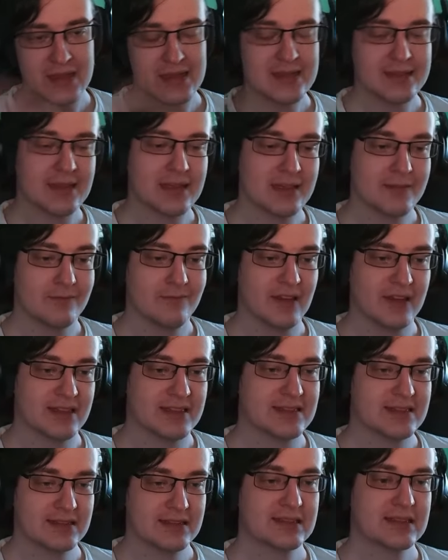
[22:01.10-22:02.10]
And then when
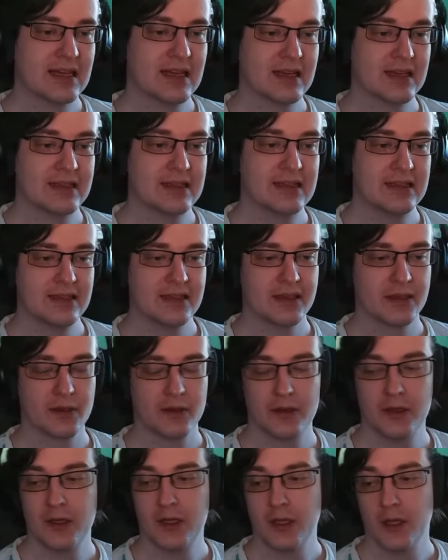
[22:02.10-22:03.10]
it's single target healing,
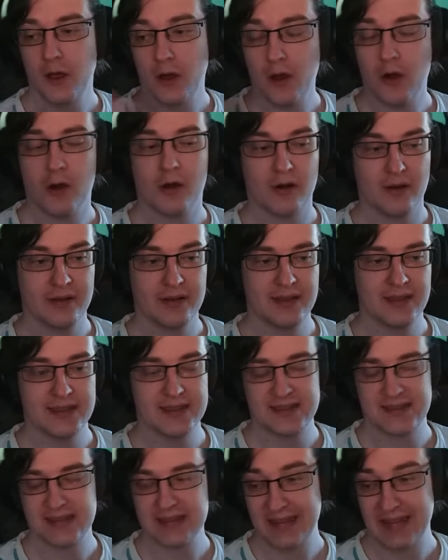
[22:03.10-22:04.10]
or
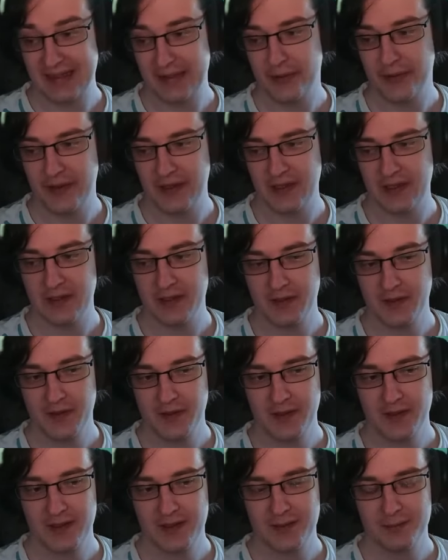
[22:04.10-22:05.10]
it's still AoE,
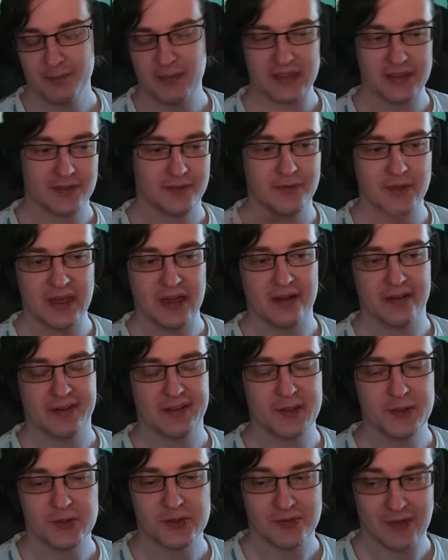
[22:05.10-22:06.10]
but we
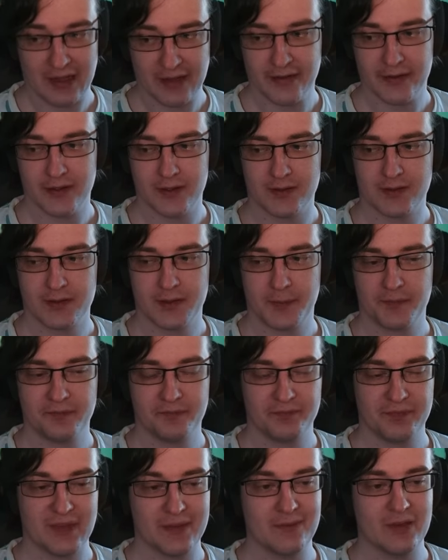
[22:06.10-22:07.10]
already use Wildgrowth,
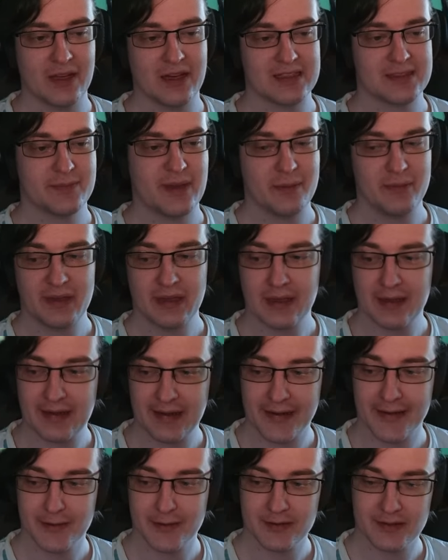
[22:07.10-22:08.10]
we are spamming
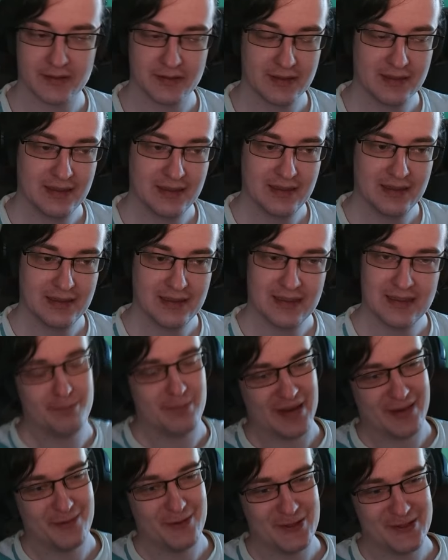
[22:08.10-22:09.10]
regrowths.
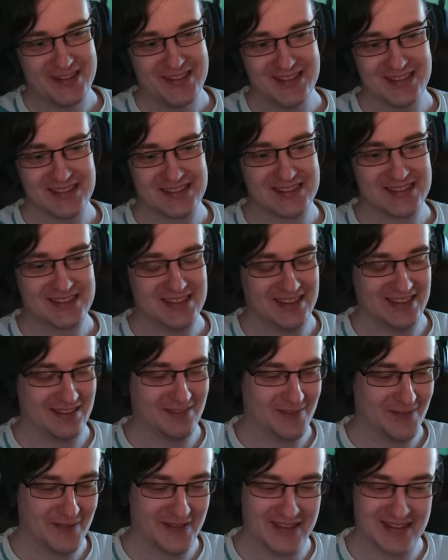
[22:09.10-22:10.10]
Previous
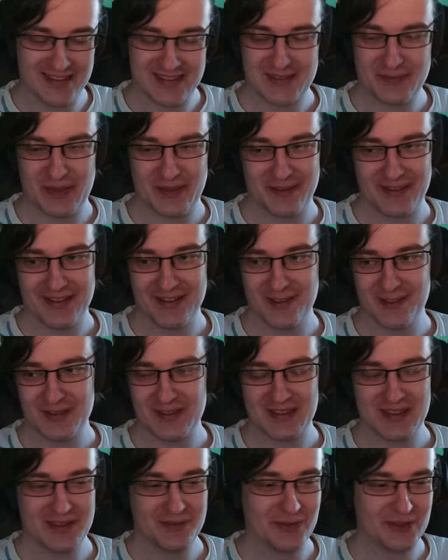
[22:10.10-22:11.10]
DLC we didn't spam
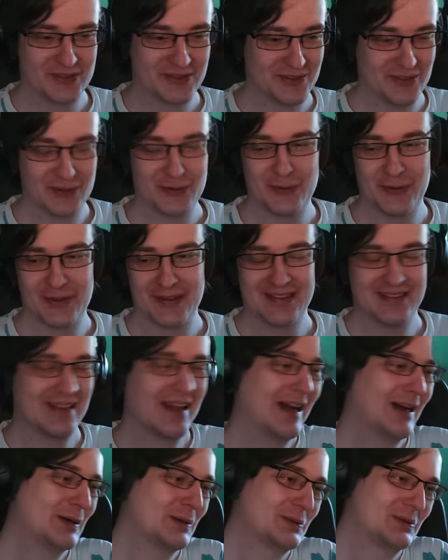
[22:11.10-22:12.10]
regrowth, it was not worth it
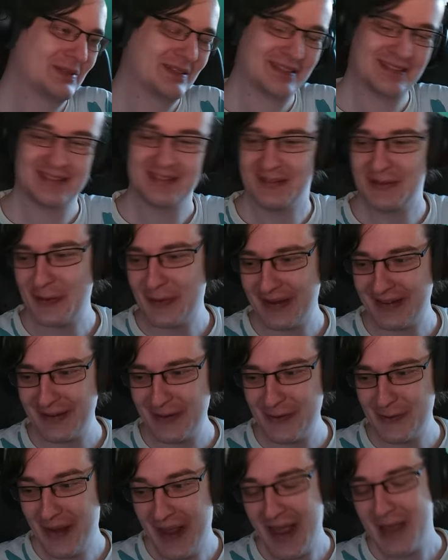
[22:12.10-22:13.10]
now. You can
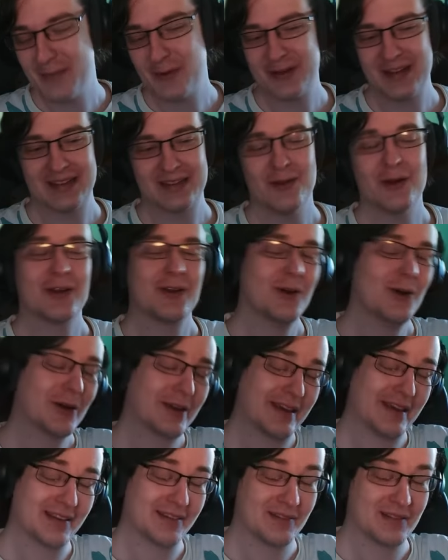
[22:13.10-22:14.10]
go ham on that,
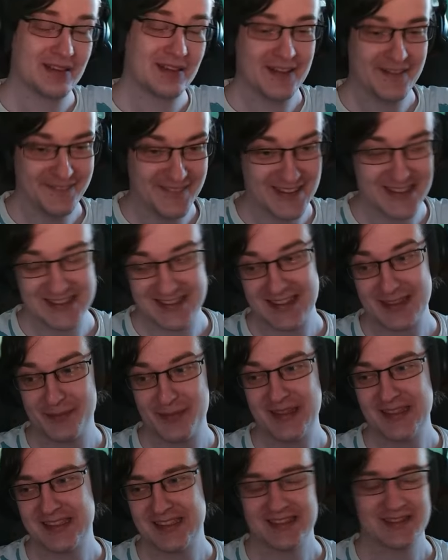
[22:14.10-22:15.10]
okay, with the
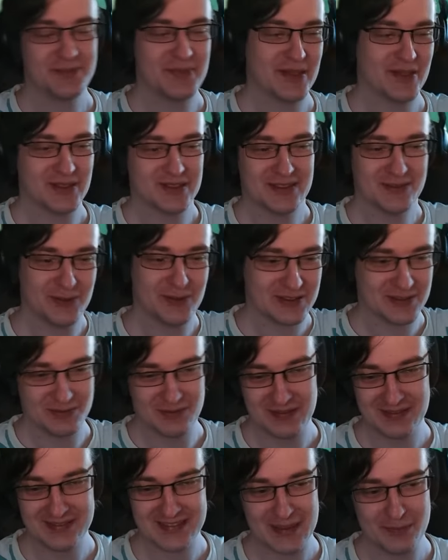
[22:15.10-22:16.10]
set pieces, because it was
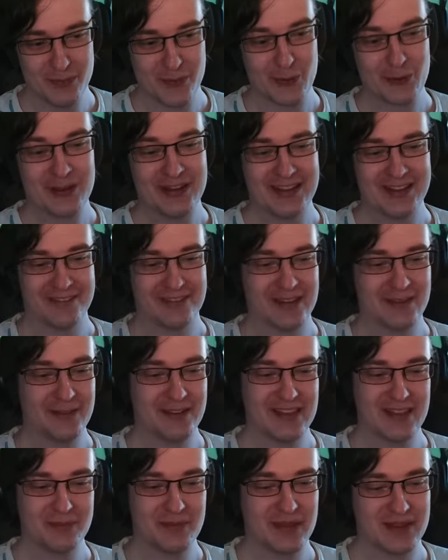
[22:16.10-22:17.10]
some brutal effect
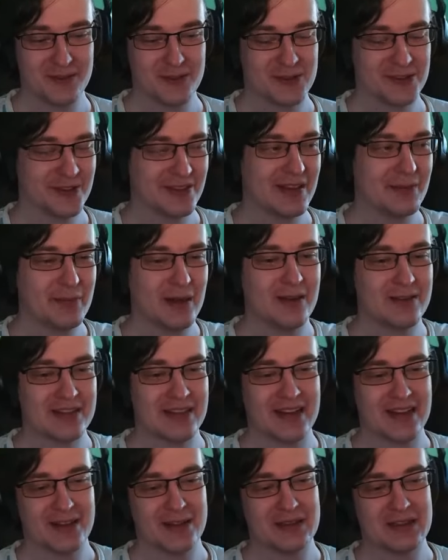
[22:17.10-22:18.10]
with it, but it was not about
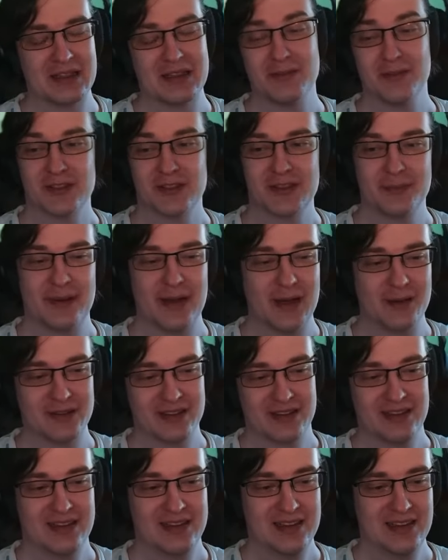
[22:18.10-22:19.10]
the regrowth, it was
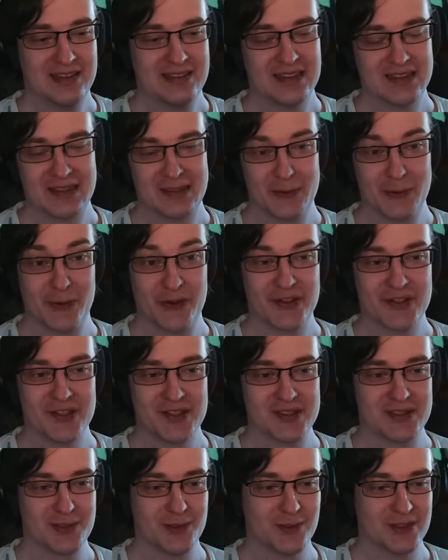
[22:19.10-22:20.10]
about that the
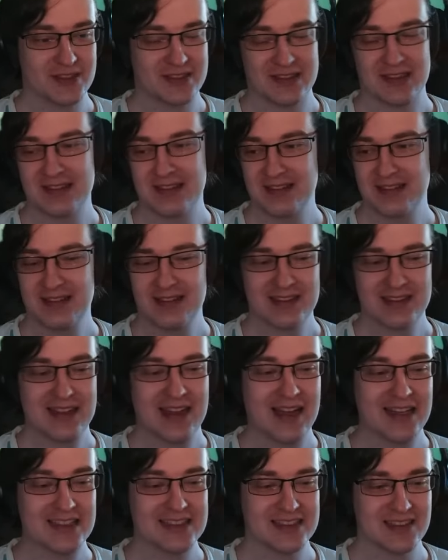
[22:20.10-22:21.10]
nourishes he was
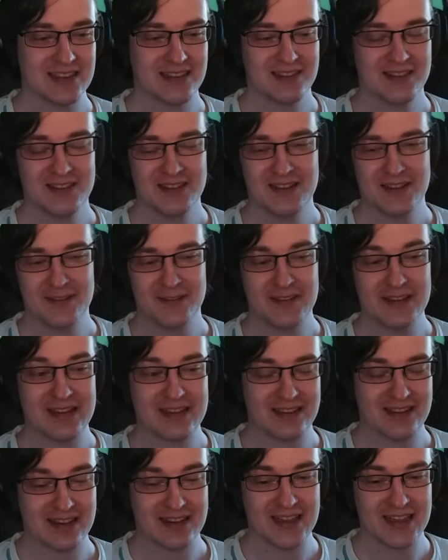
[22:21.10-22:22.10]
casting with the
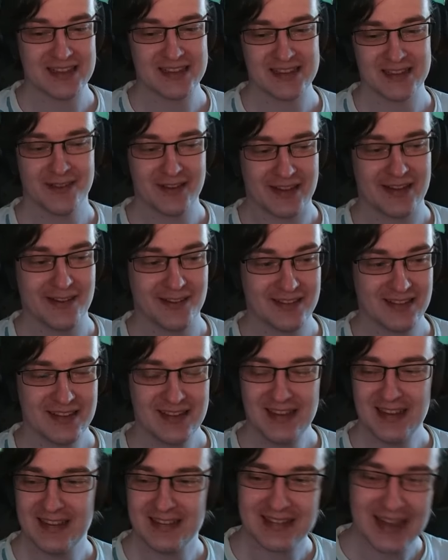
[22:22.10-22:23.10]
clear casting of regrowth.
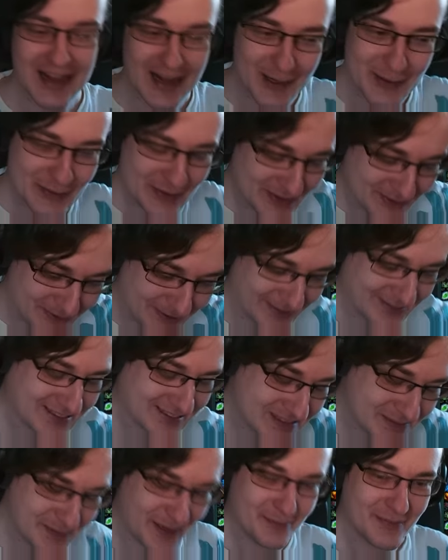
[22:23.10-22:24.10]
Now we are
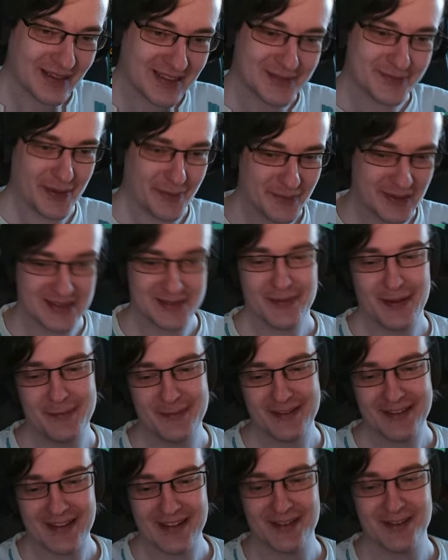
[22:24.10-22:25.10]
just spamming
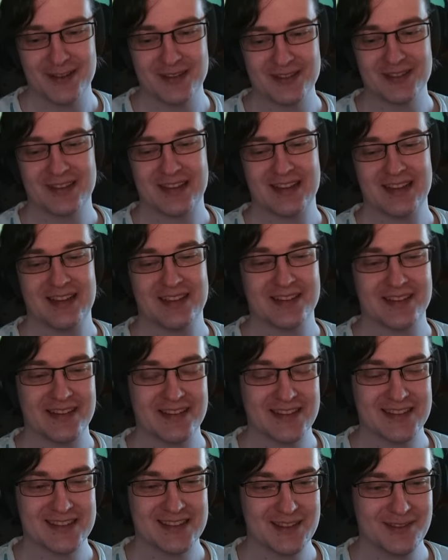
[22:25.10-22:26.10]
regrowths. You can
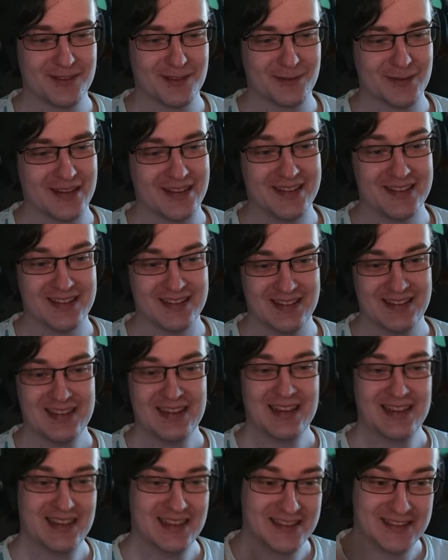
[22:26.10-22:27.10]
already see from Dungeon
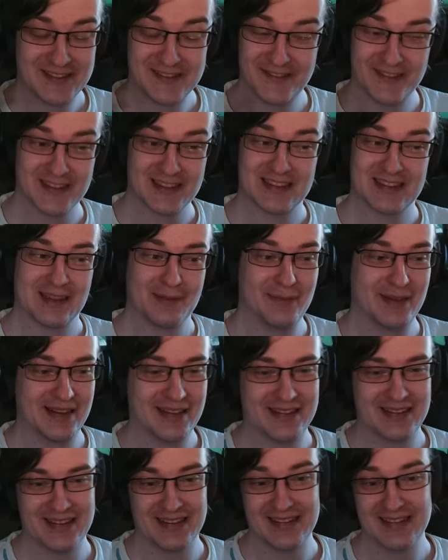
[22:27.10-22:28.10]
its first
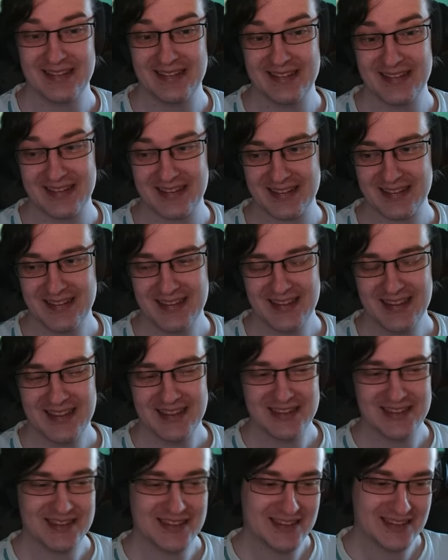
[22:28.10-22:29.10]
ability in the healing.
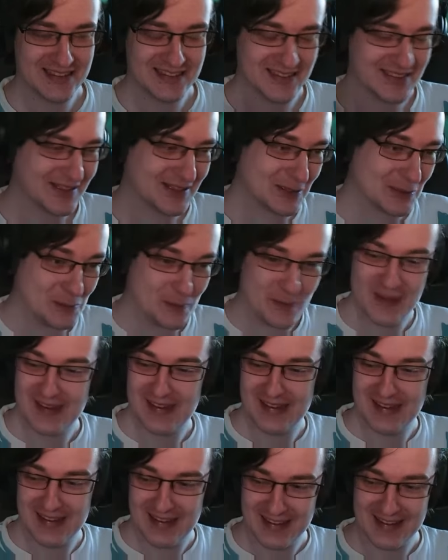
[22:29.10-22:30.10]
So
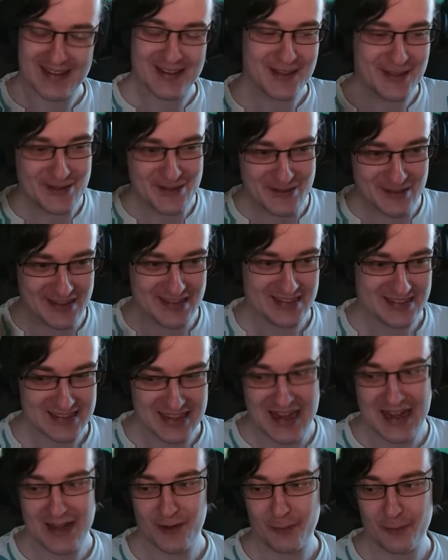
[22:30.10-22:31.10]
regrowth,
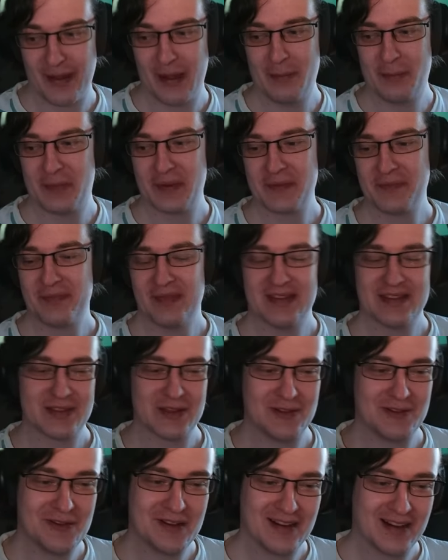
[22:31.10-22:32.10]
it's our pump.
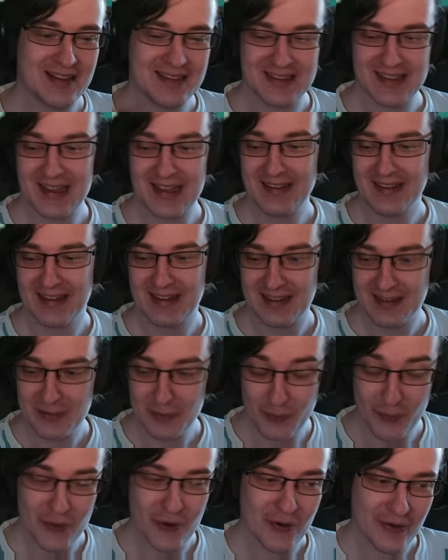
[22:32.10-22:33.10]
So let's dig
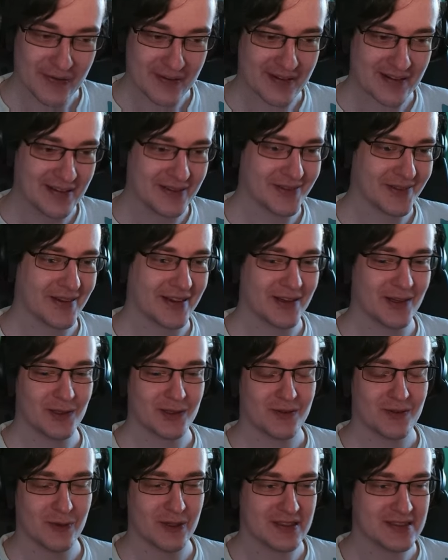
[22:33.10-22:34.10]
more into
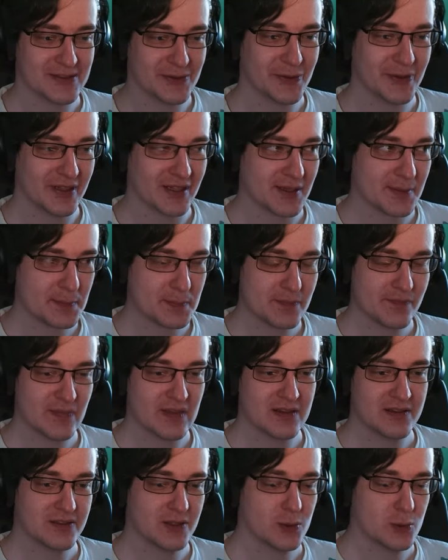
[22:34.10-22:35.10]
regrowth, what it's doing.
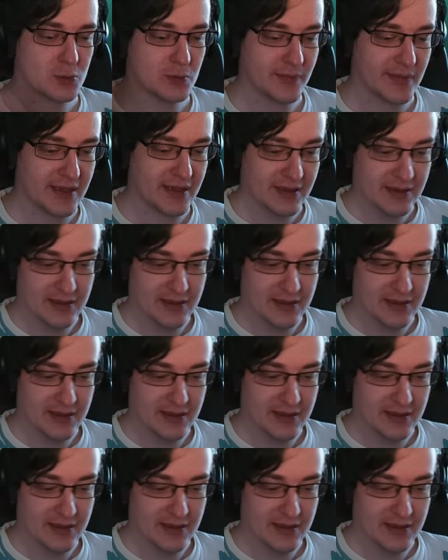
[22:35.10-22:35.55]
So